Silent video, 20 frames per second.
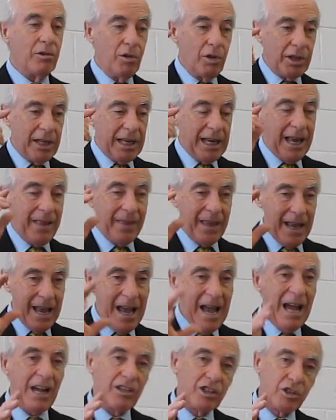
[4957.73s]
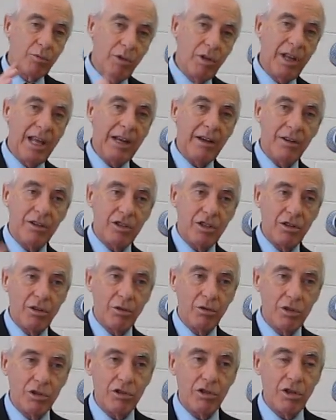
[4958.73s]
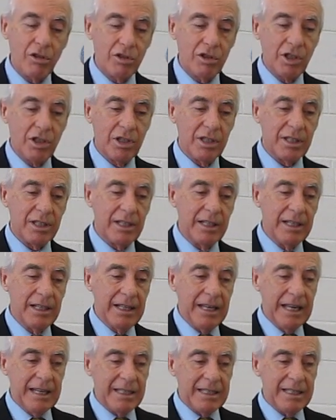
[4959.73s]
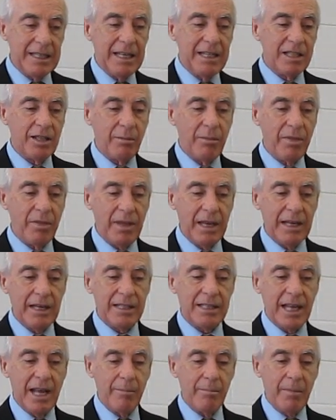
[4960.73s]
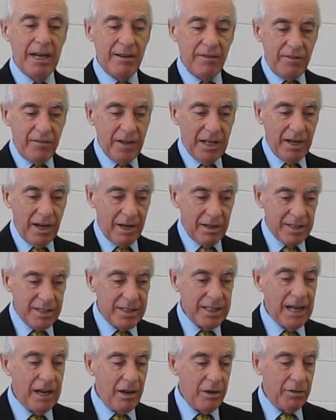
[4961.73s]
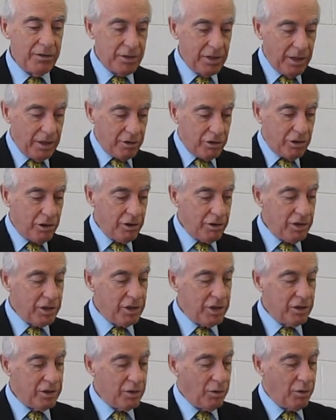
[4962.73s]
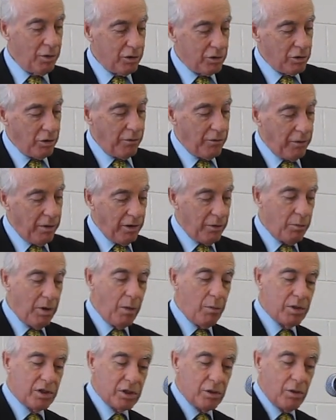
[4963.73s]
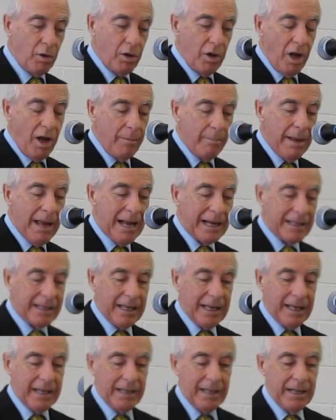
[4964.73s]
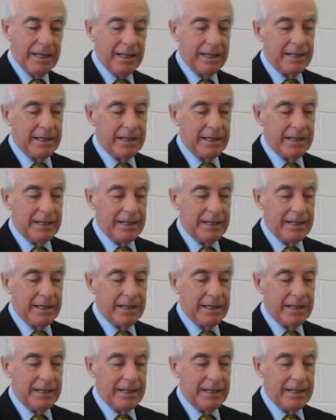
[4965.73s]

looking at the actual letters to those churches and see some things that might fit ourselves and our churches and so on and so forth, what was going on back then,